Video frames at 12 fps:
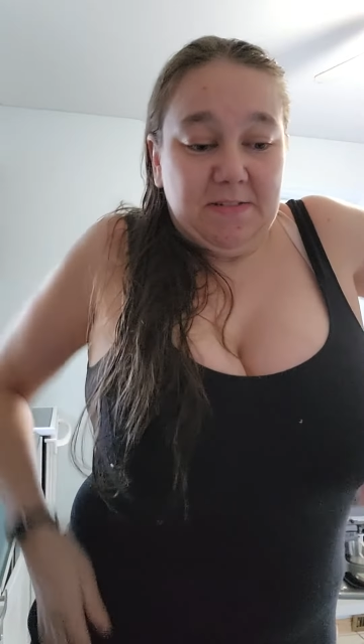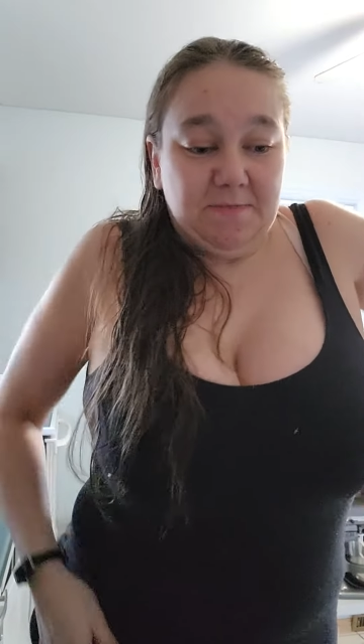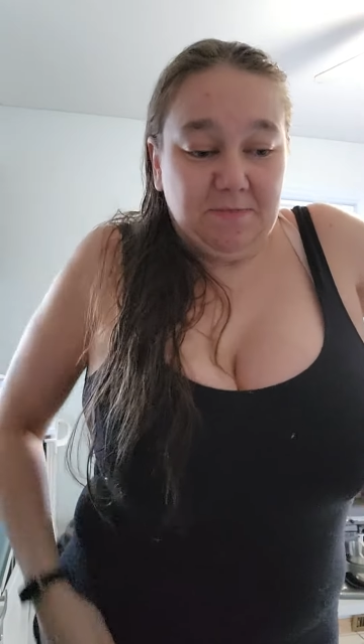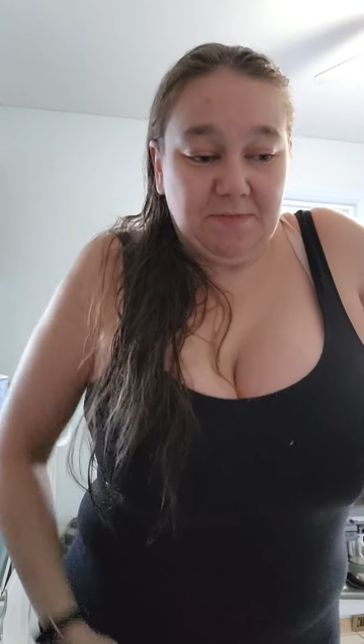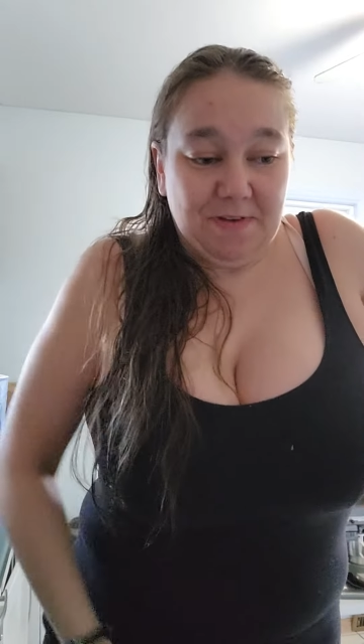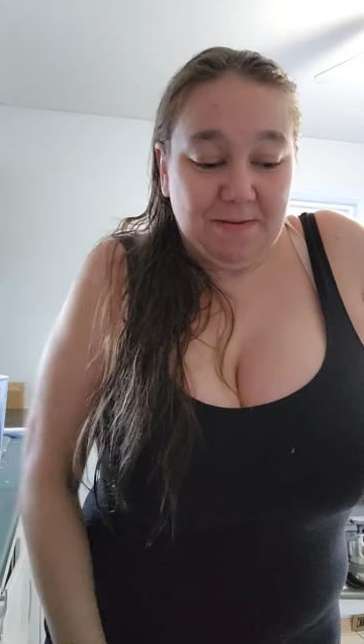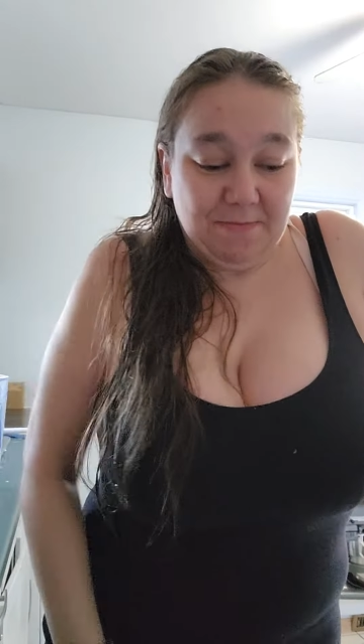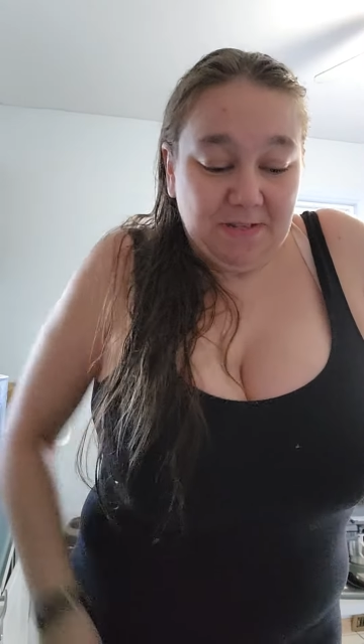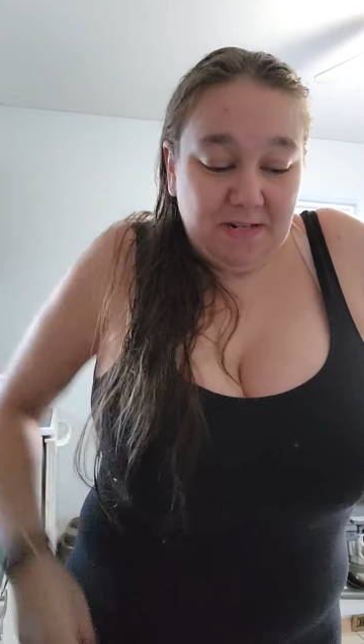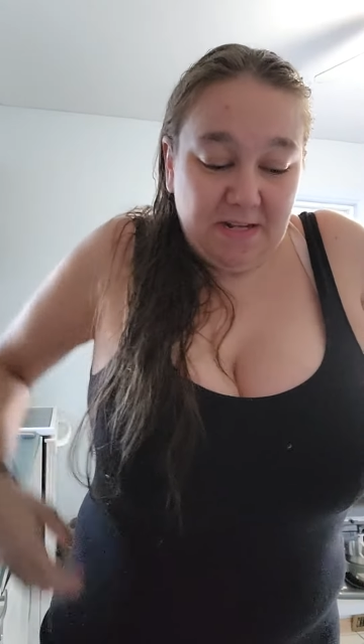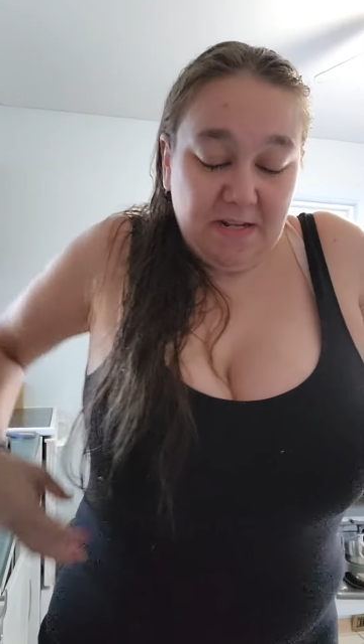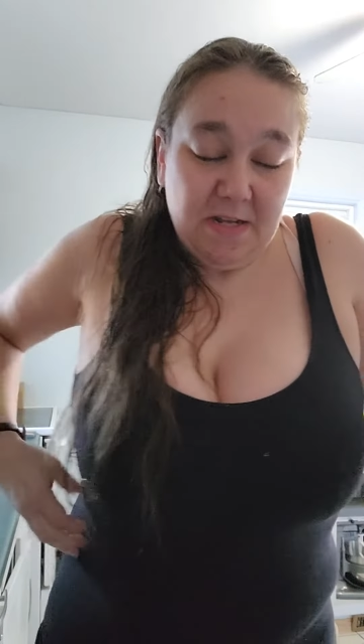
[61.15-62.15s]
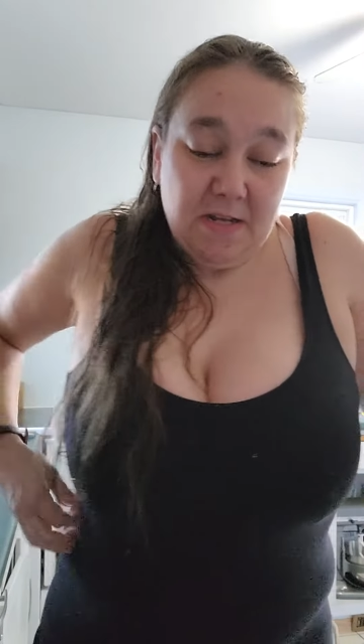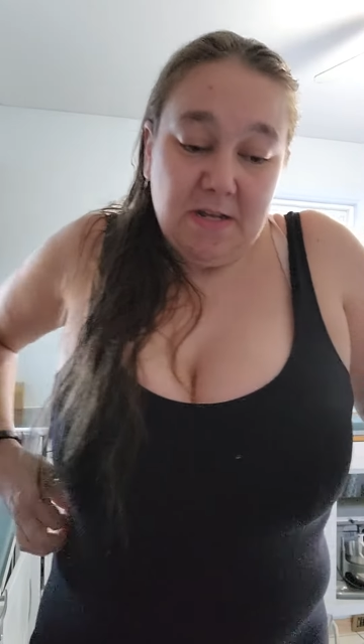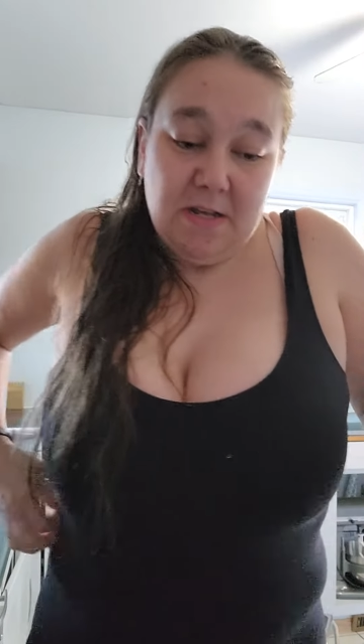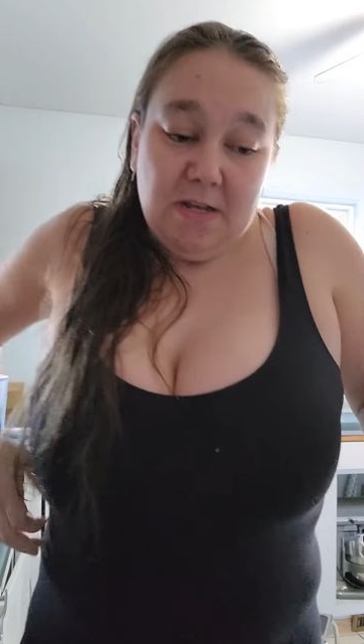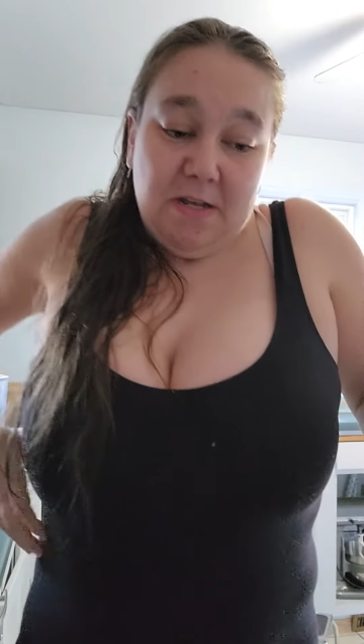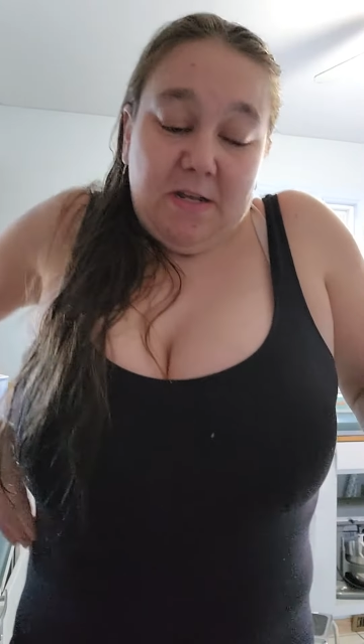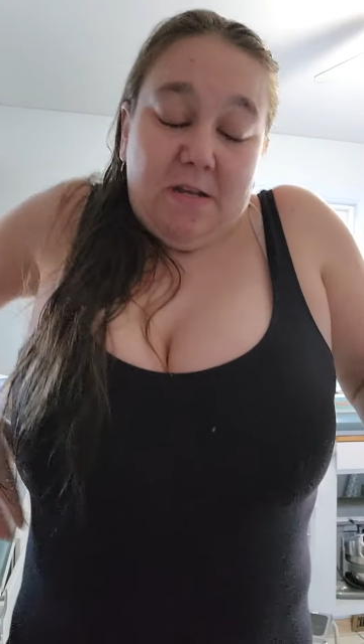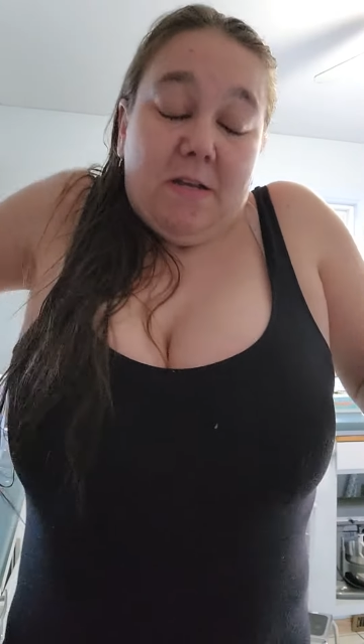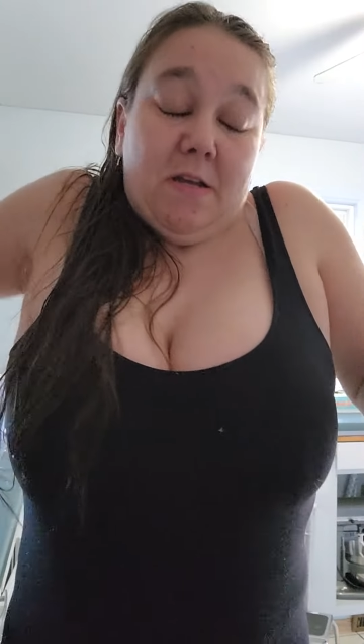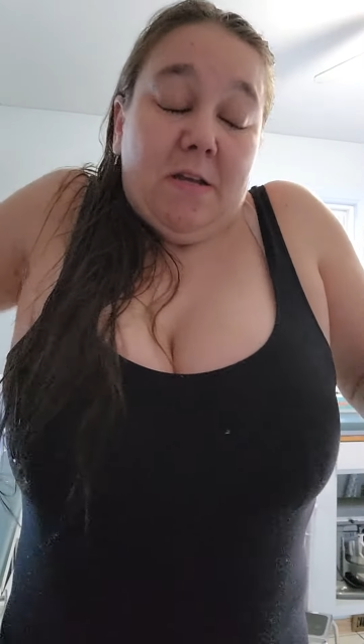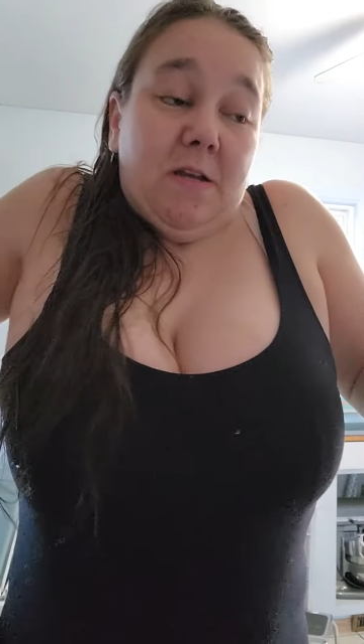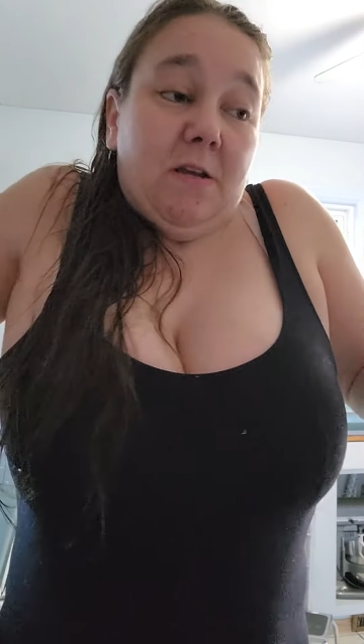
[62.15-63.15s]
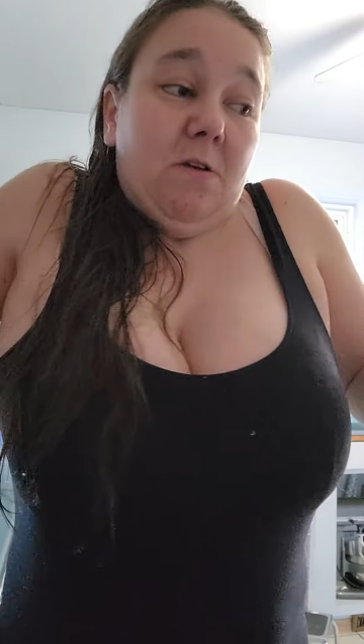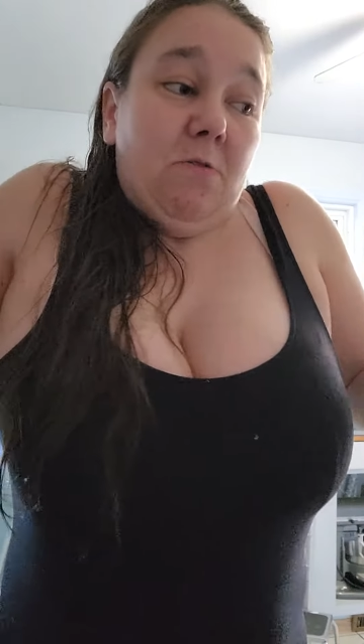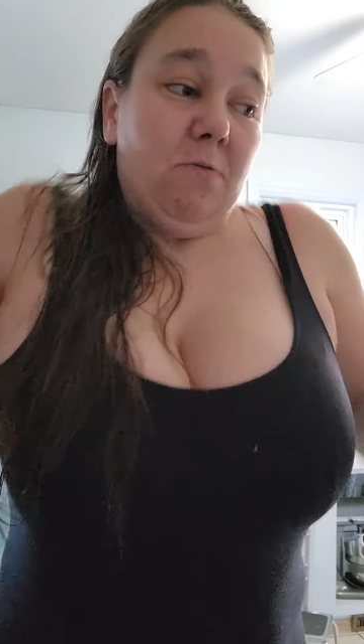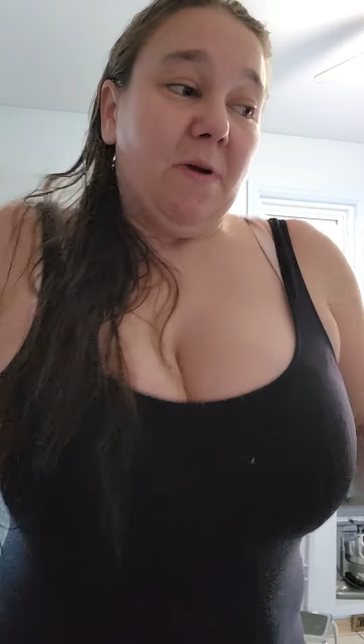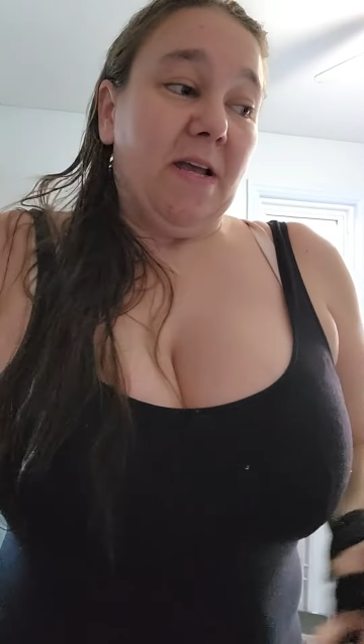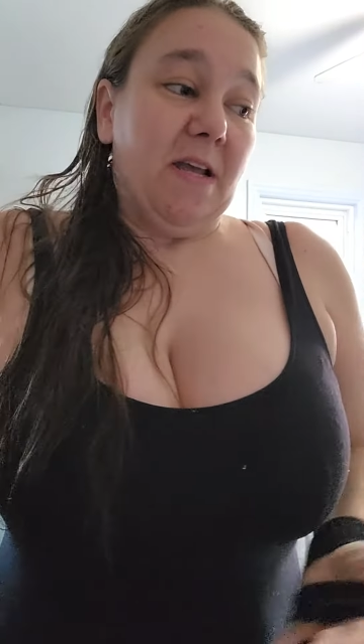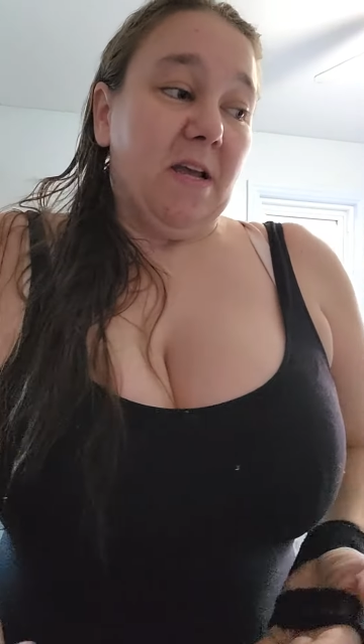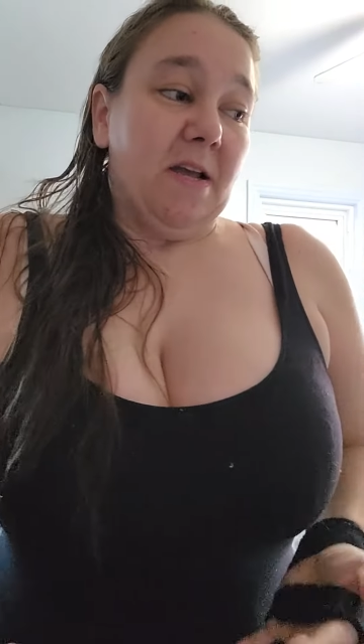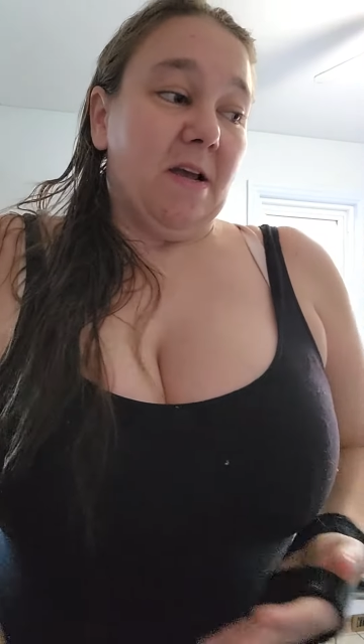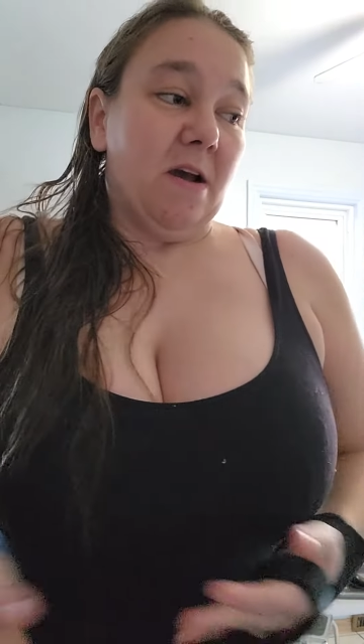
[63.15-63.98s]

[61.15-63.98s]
for family day? We